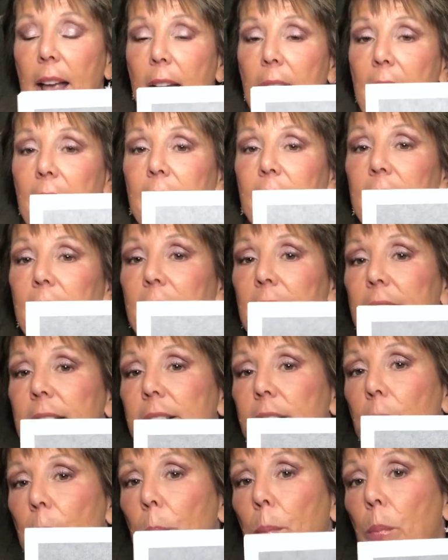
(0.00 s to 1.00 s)
And it
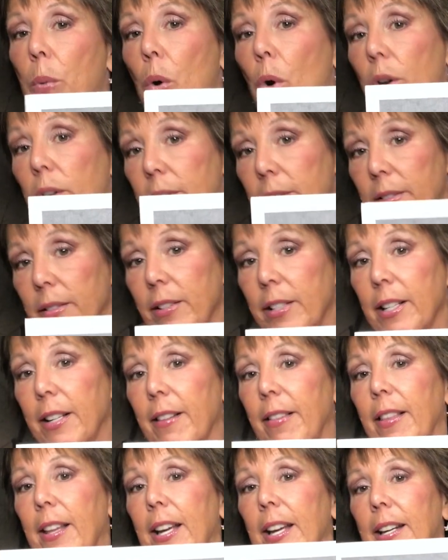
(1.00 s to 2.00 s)
is important
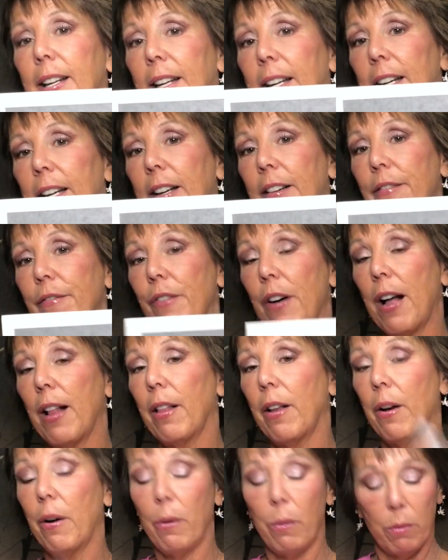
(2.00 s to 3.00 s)
that he
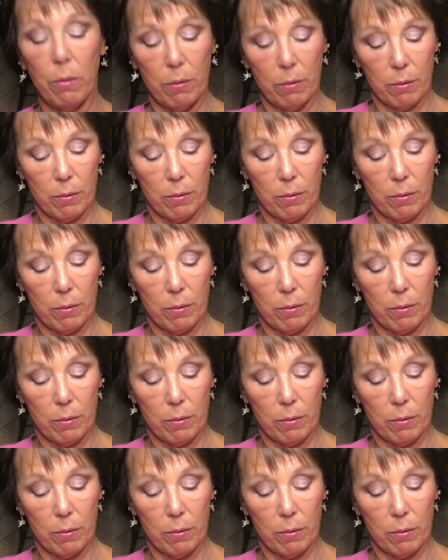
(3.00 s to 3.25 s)
follow